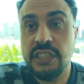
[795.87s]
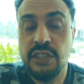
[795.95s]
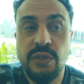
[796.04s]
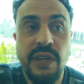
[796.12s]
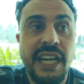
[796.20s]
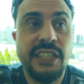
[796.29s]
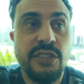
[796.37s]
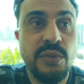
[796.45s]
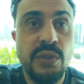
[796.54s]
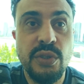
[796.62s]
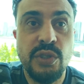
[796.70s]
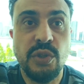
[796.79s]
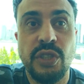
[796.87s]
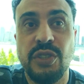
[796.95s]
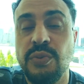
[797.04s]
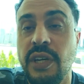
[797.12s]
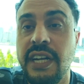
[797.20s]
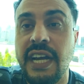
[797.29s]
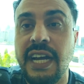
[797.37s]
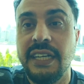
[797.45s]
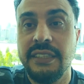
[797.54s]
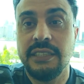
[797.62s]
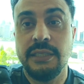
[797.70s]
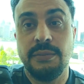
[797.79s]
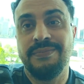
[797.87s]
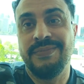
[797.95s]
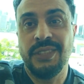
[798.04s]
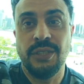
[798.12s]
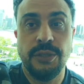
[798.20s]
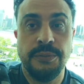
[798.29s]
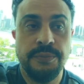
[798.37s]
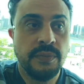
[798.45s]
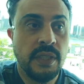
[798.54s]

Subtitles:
It's grassroots or it's run ads. So